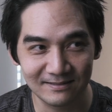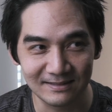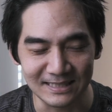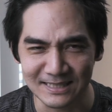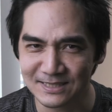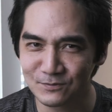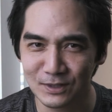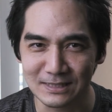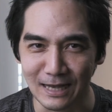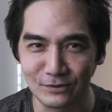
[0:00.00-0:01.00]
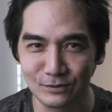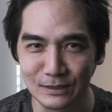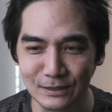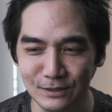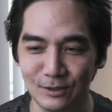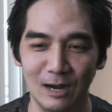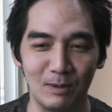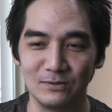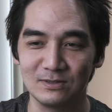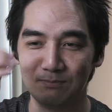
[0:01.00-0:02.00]
is this device actually good, or am
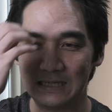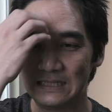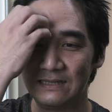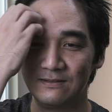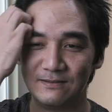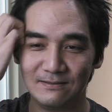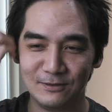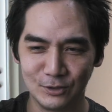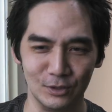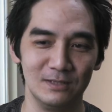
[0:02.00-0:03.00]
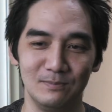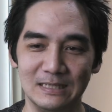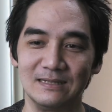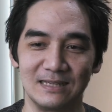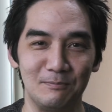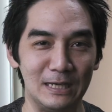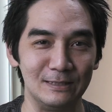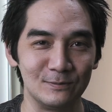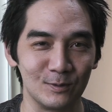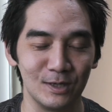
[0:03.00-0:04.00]
I just making it good because I
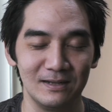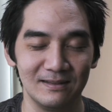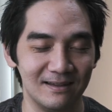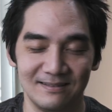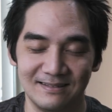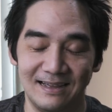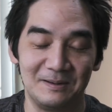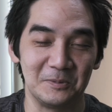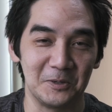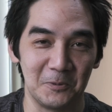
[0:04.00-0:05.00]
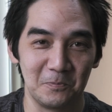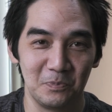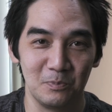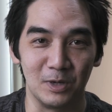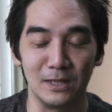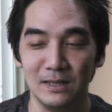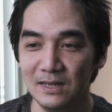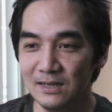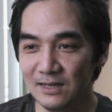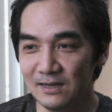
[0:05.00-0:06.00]
paid for it? I don't know. But
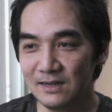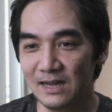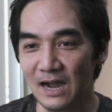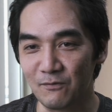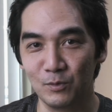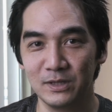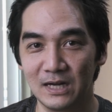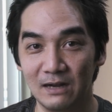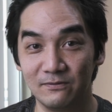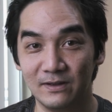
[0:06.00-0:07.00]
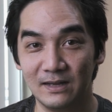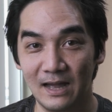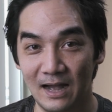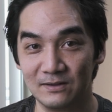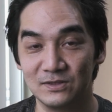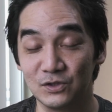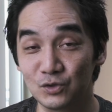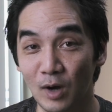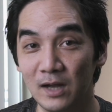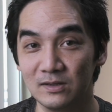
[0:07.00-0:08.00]
everyone that I've asked to
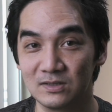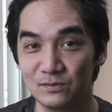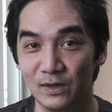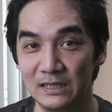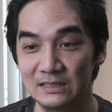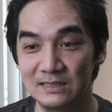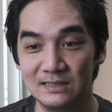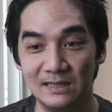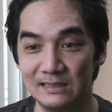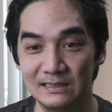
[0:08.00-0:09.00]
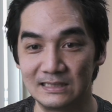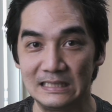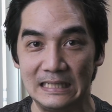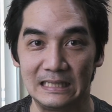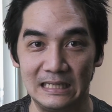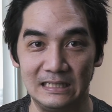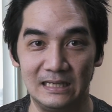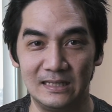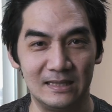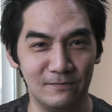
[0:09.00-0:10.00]
try this device, they just didn't like
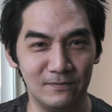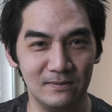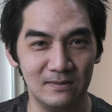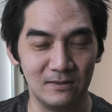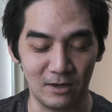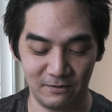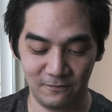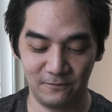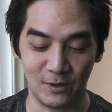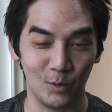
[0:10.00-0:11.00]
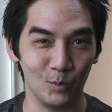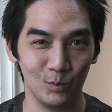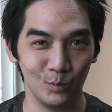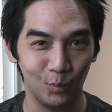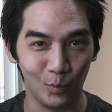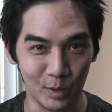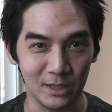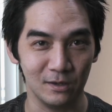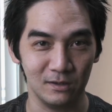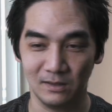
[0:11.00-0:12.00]
it. They thought it felt
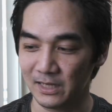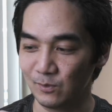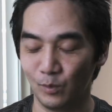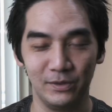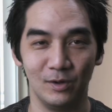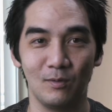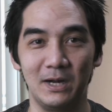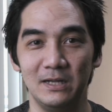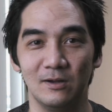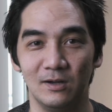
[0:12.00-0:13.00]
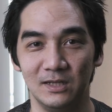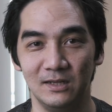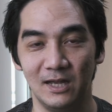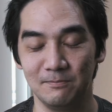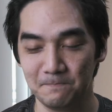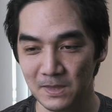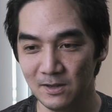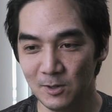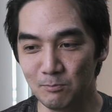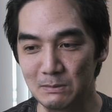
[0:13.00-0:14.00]
weird, like when they're writing on it. And
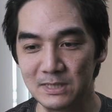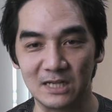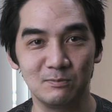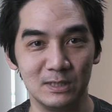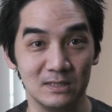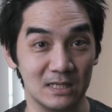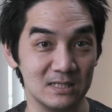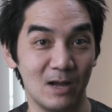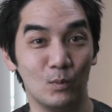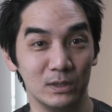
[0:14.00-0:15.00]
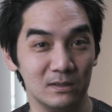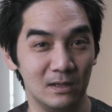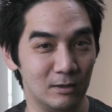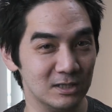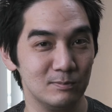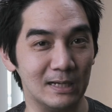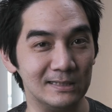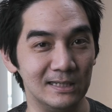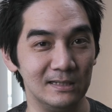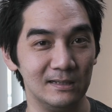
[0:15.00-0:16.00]
maybe that's because that's not what they're
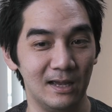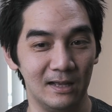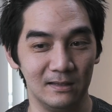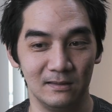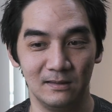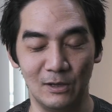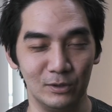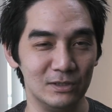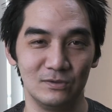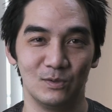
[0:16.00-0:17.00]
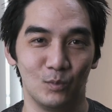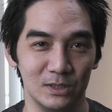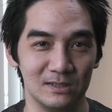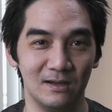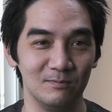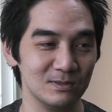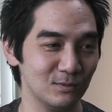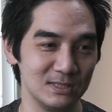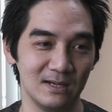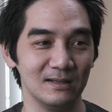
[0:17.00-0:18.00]
expecting, and they only used it one time,
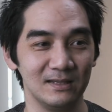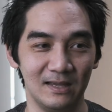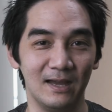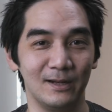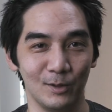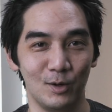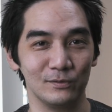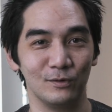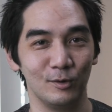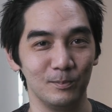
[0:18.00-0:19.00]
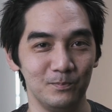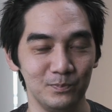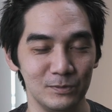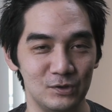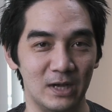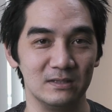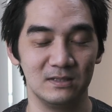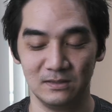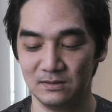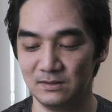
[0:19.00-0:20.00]
so it's not like they had a long-term chance
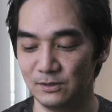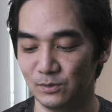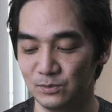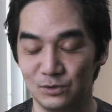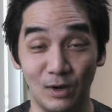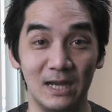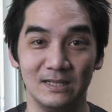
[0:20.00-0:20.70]
to, you know, try